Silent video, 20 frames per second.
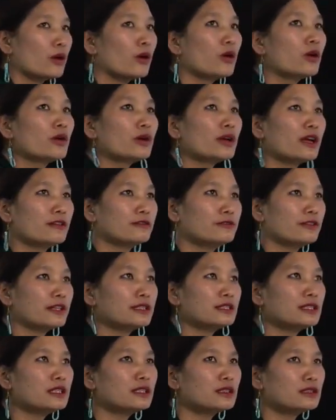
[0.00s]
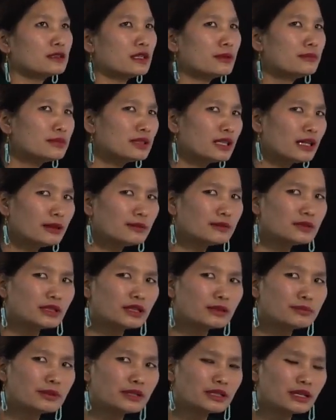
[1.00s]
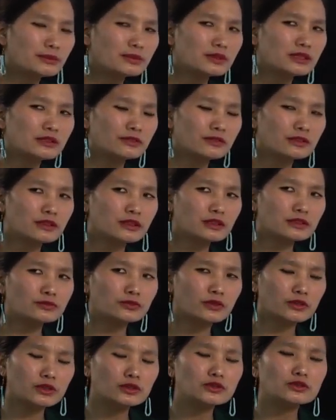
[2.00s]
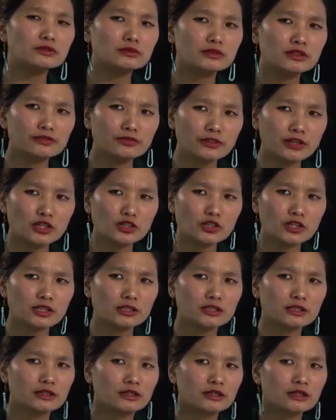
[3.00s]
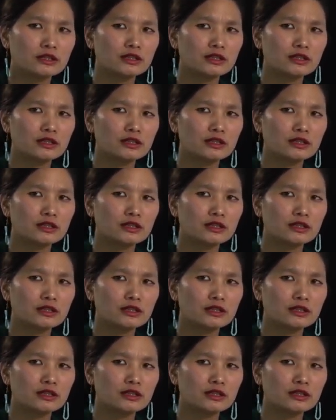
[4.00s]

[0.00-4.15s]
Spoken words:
or emphatic, sometimes it becomes difficult for you to differentiate.